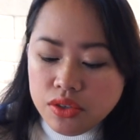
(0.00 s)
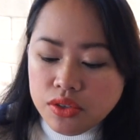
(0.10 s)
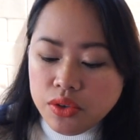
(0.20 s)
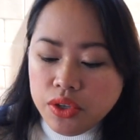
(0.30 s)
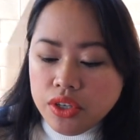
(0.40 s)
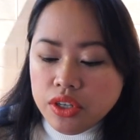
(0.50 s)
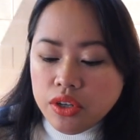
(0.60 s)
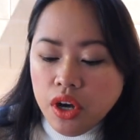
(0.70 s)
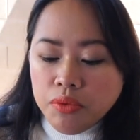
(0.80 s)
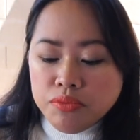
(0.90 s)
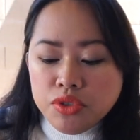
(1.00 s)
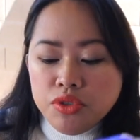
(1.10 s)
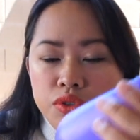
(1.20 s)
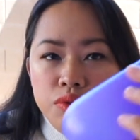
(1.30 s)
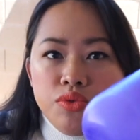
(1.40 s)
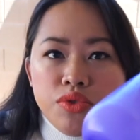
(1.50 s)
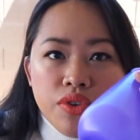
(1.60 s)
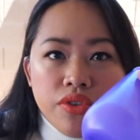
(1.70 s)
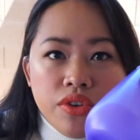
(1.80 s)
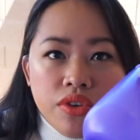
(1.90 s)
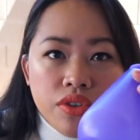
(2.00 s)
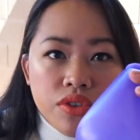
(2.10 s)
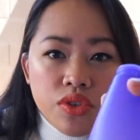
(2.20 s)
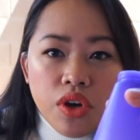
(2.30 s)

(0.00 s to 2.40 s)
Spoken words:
So you can opt to use the